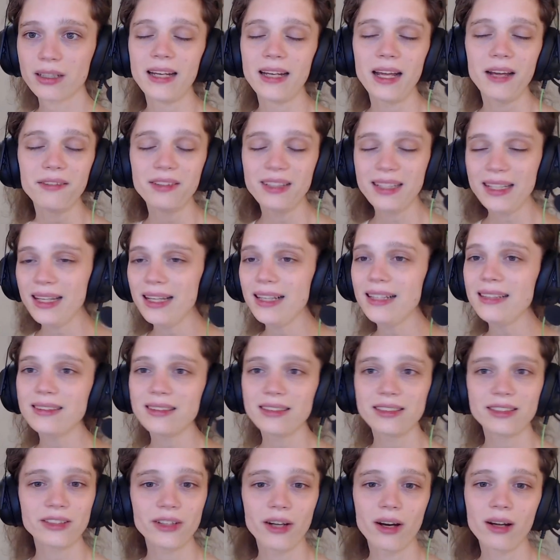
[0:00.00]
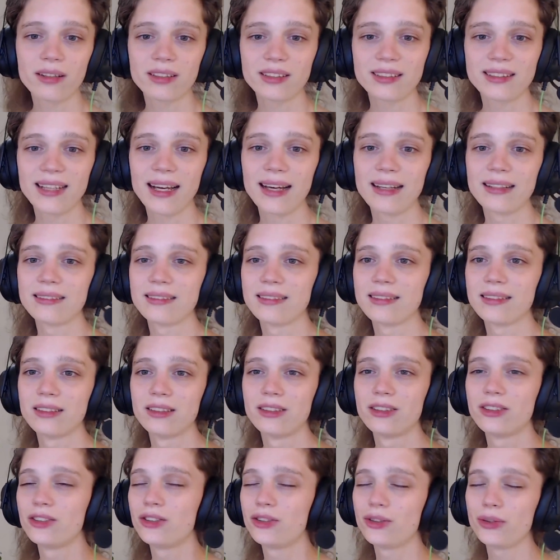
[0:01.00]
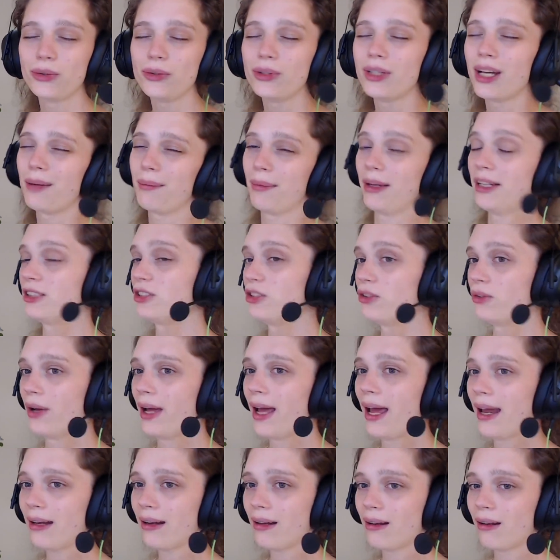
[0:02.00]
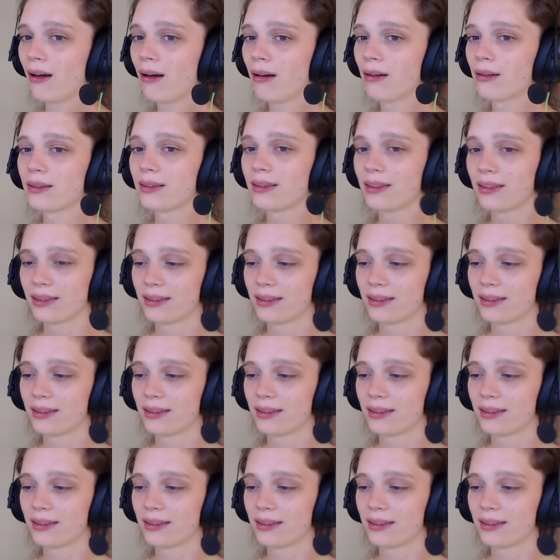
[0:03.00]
have an easier to understand 2-dimensional analog.